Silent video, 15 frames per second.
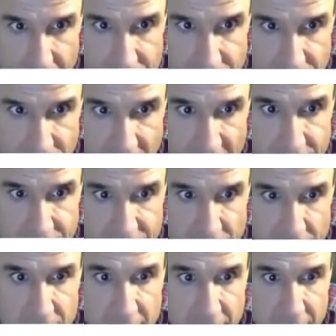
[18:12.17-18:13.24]
I have
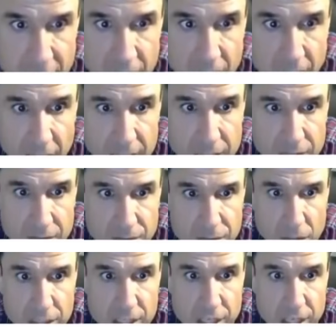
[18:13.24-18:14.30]
divine intellect.
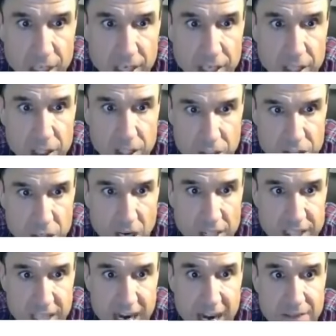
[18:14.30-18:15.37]

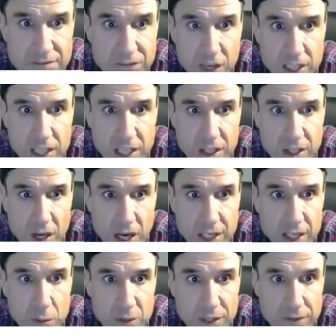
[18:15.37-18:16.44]
Saw God fucking
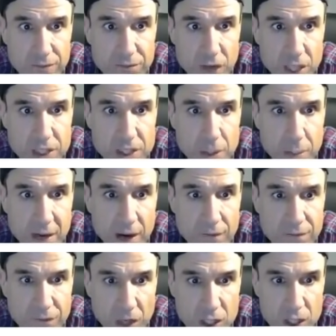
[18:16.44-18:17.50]
talking. What the fuck's your
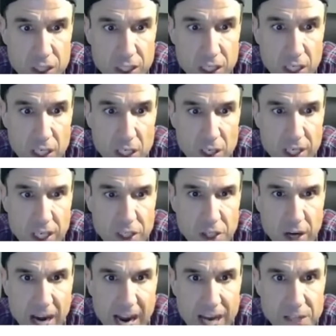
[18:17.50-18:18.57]
malfunction?
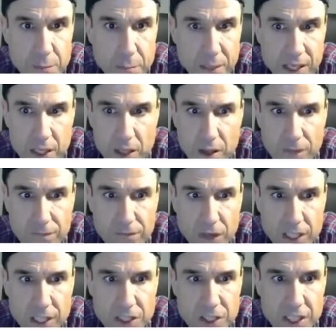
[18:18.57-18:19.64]
Get your ass beat, you
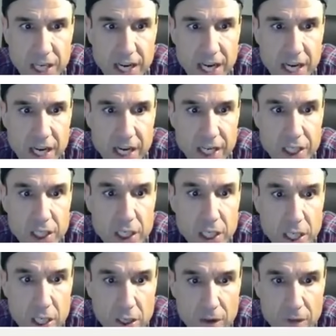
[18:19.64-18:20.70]
little CIA.
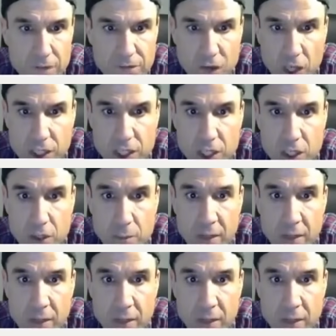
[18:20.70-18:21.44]
Fuck.